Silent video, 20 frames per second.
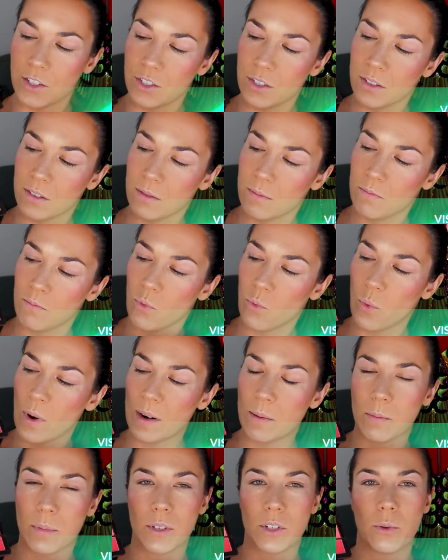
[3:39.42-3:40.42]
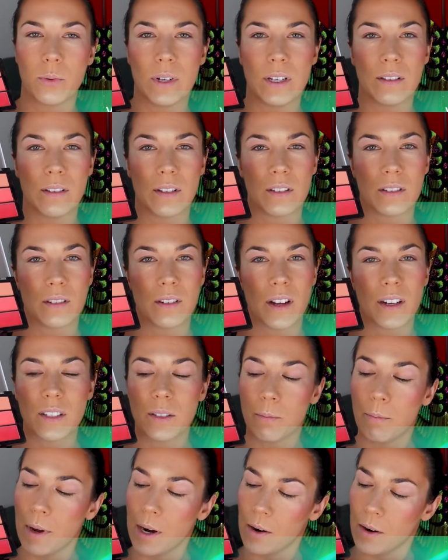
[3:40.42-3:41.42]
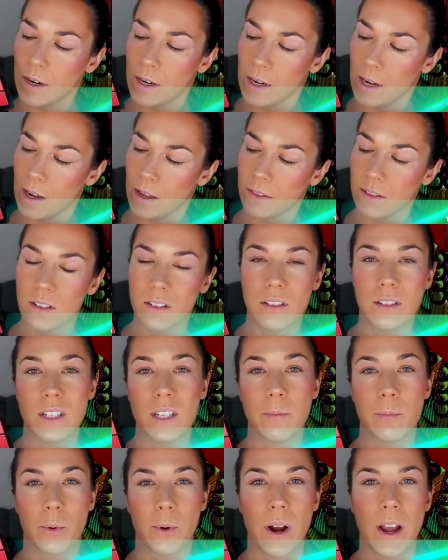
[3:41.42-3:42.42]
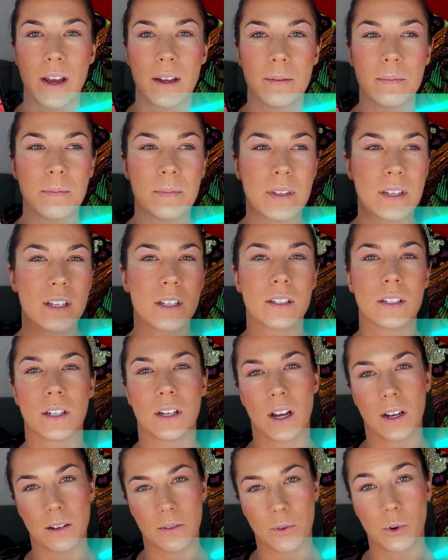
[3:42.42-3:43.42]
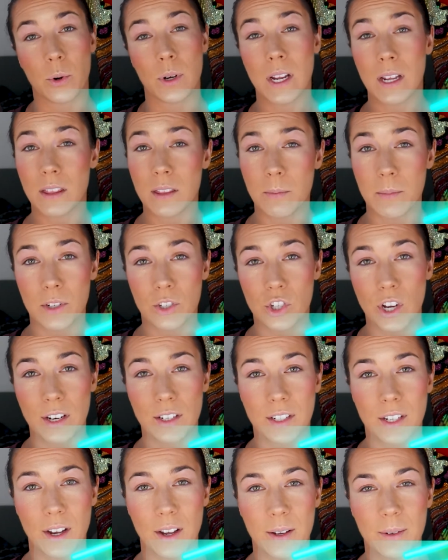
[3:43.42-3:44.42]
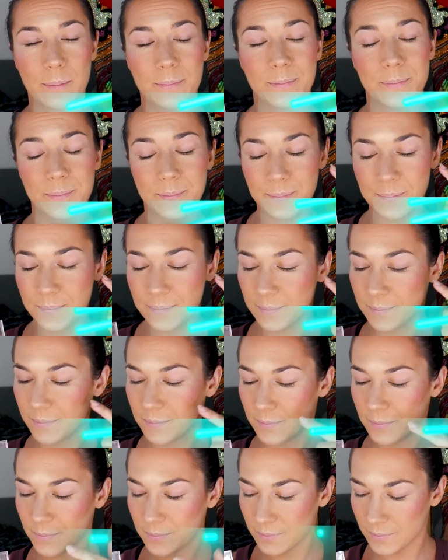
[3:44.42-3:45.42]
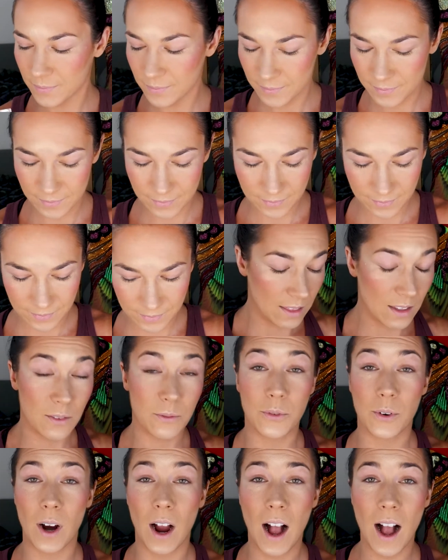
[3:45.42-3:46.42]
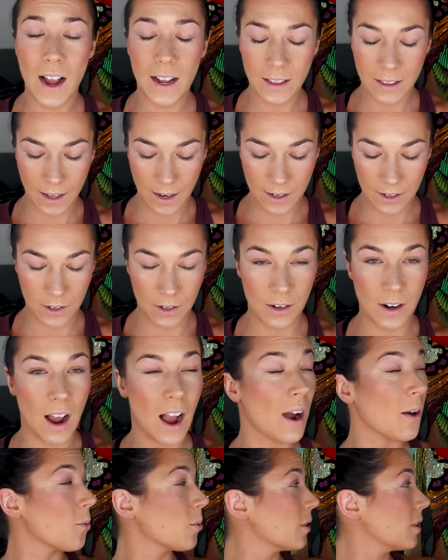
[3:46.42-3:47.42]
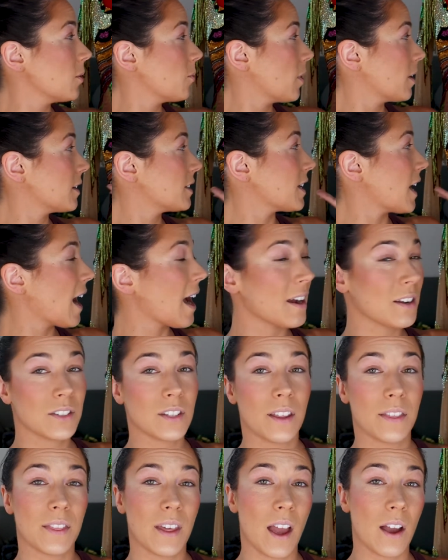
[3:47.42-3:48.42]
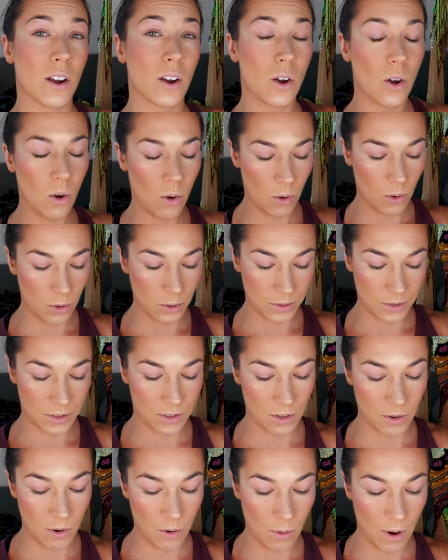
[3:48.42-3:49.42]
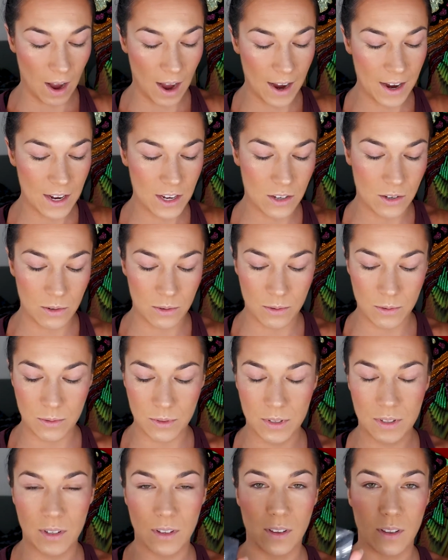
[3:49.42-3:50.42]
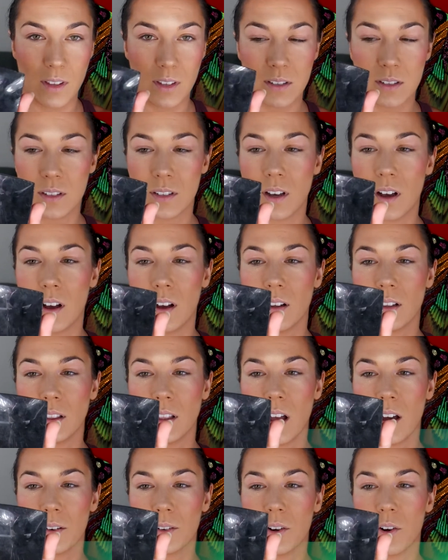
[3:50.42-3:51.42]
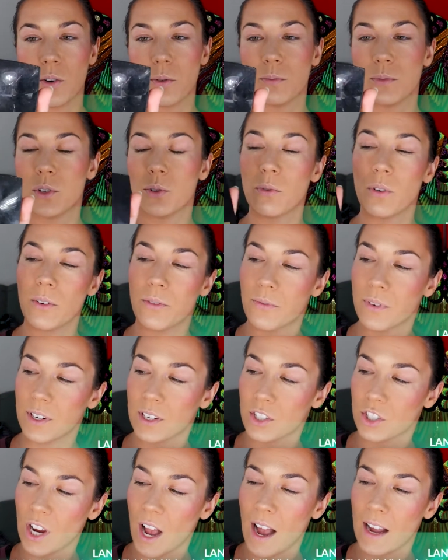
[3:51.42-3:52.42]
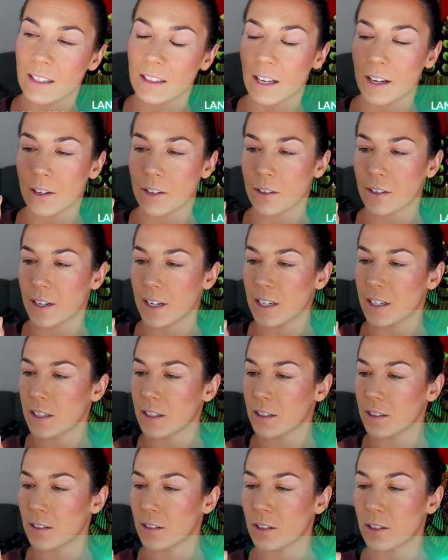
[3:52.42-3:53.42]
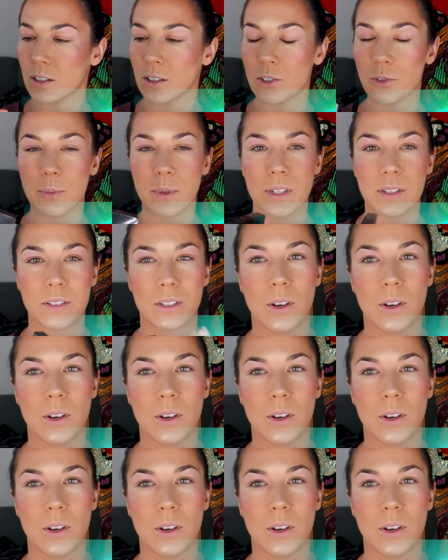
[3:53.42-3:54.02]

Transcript: just went between this nice berry and this deep red to kind of create the magenta. And then for highlighter, I really wanted to accent that gold, so I used this Lancome dual finish highlighter in luminous